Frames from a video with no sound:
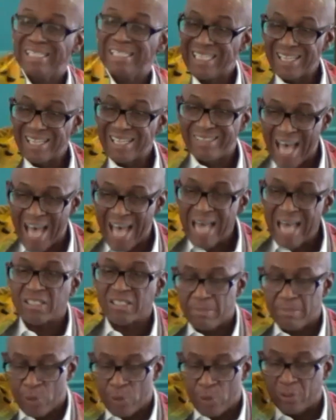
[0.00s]
that
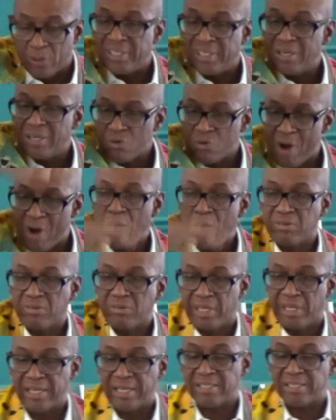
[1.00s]
community around
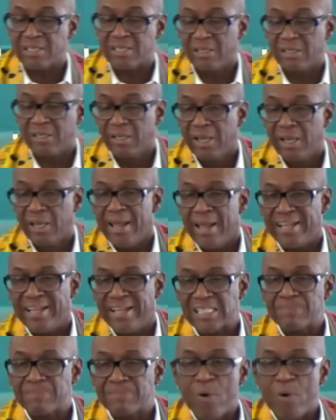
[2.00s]
us and
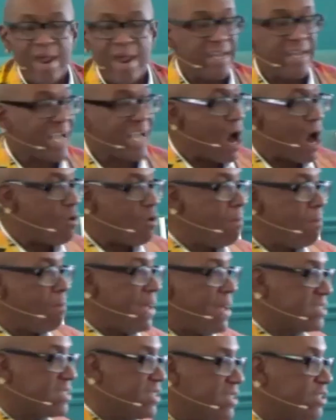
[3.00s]
spreading our
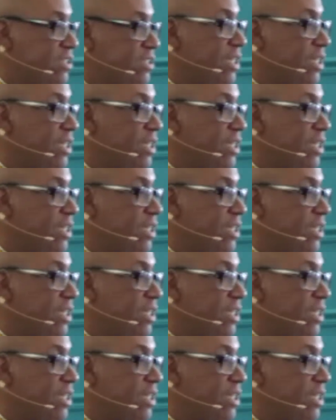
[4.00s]
message of